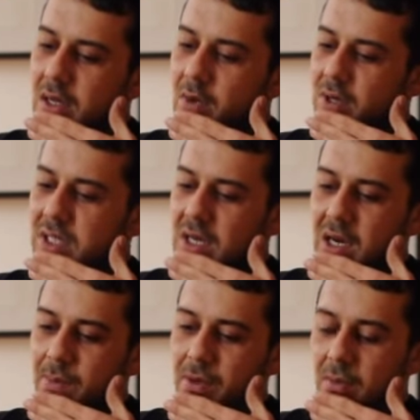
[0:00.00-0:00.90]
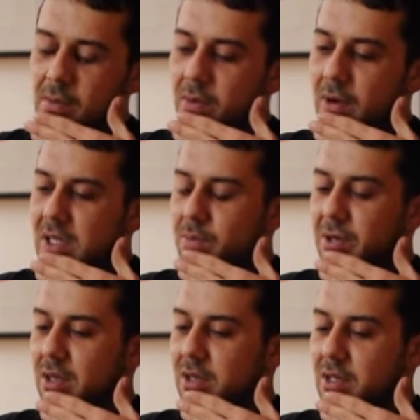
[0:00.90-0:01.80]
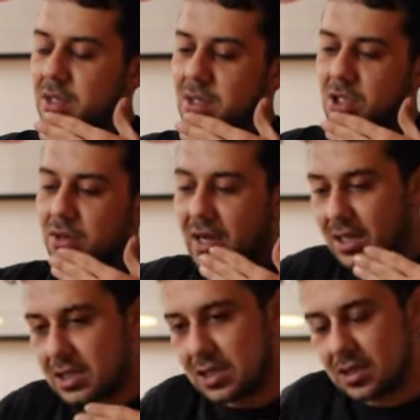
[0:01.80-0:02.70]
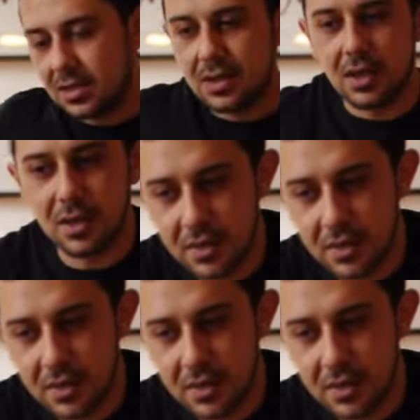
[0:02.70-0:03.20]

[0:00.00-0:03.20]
well, there's a couple. I remember once being on the tracks. No,